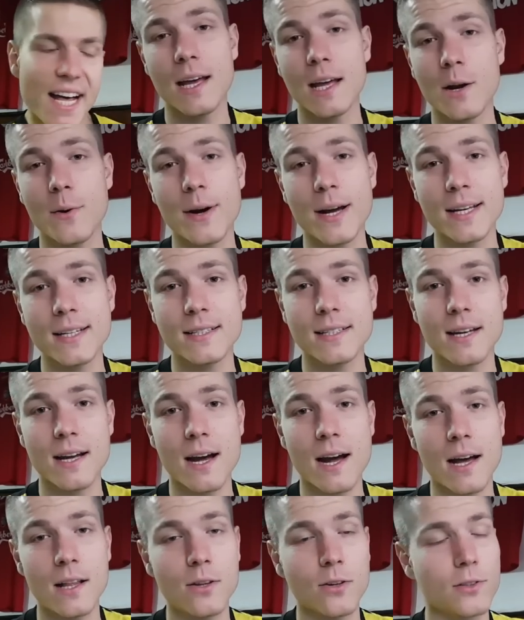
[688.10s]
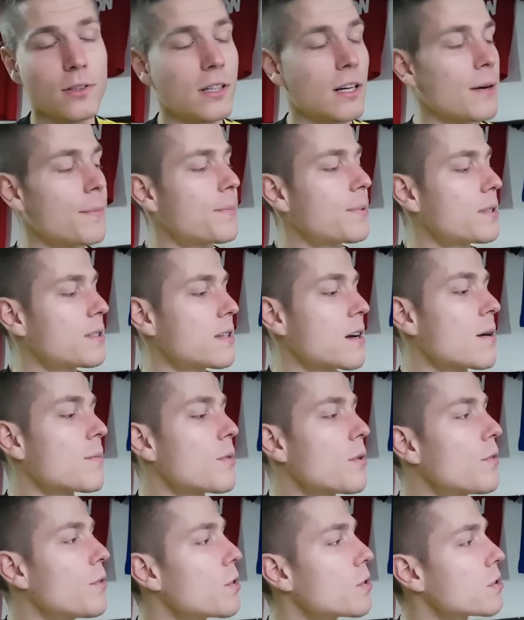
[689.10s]
Anyways, I looked up some
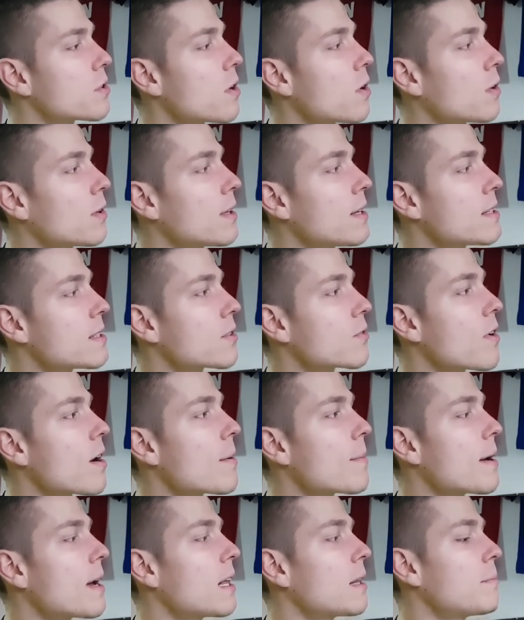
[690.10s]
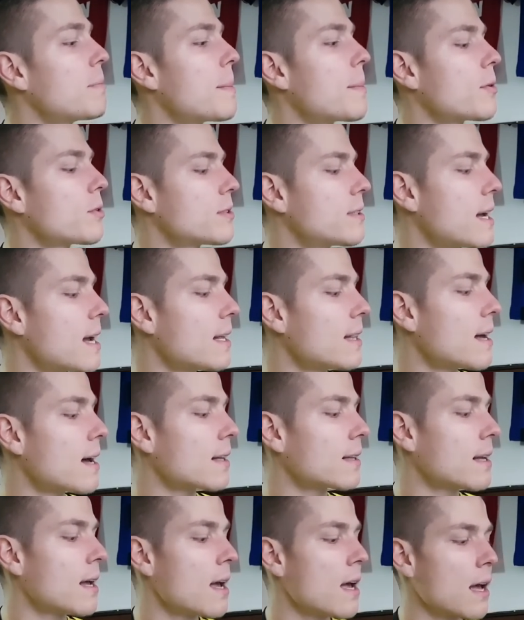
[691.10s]
reviews on Instagram and people say
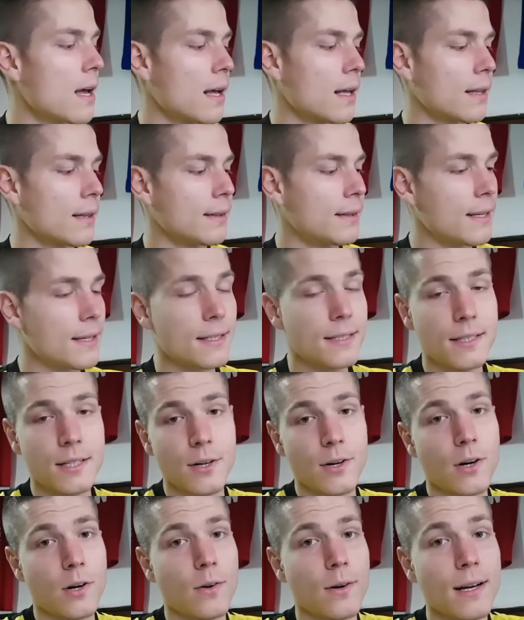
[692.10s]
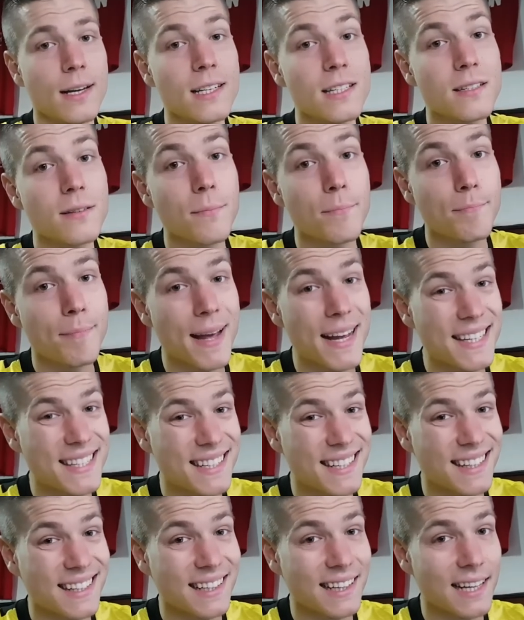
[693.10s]
that this cereal is
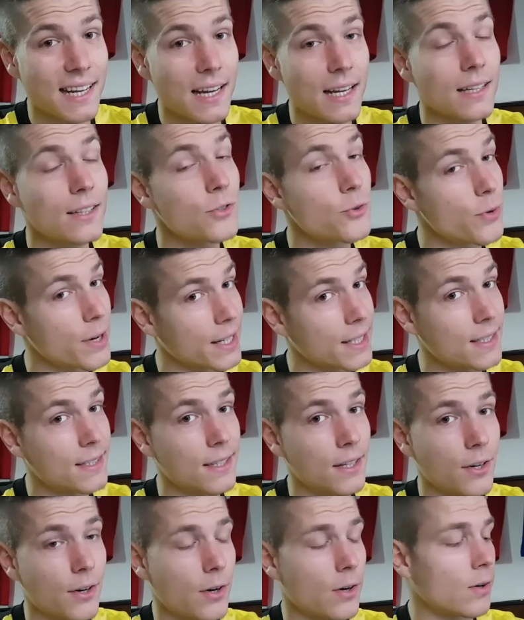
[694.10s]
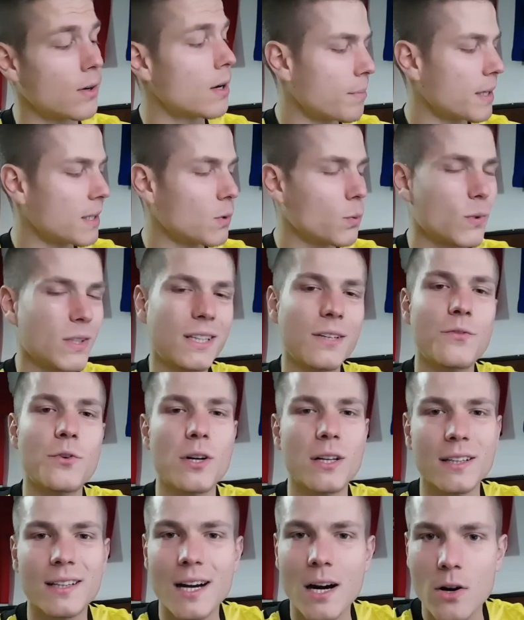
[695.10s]
basically Trick cereal, but with
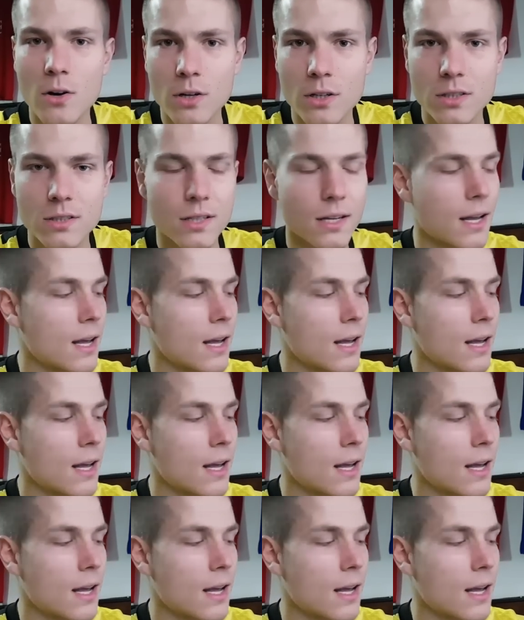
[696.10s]
different colors.